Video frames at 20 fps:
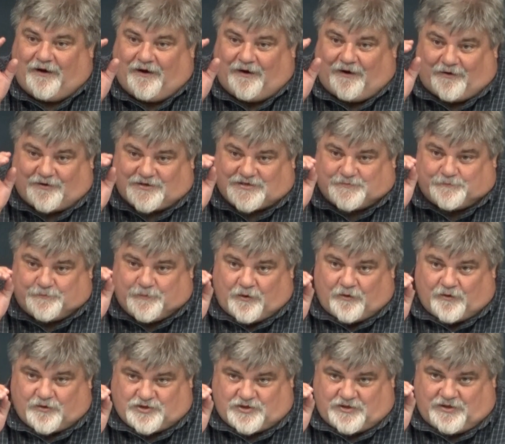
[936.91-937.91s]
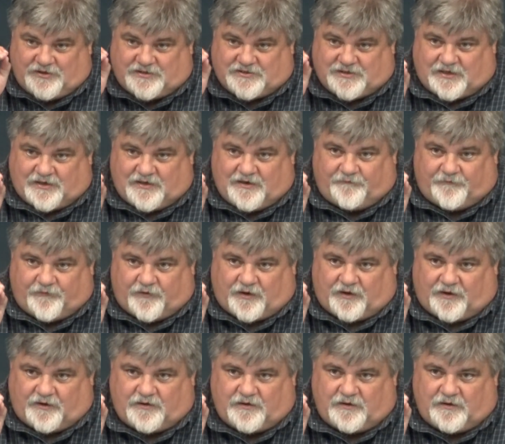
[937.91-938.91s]
are spiritually
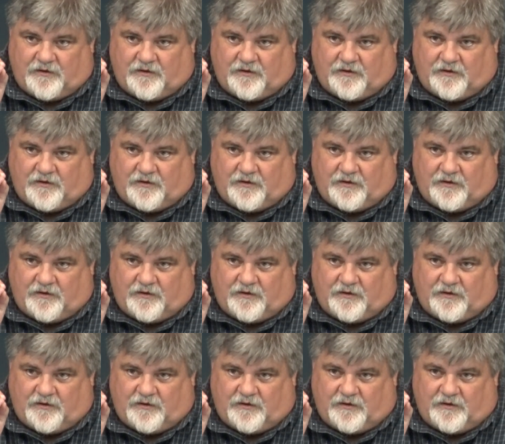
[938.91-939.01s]
significant.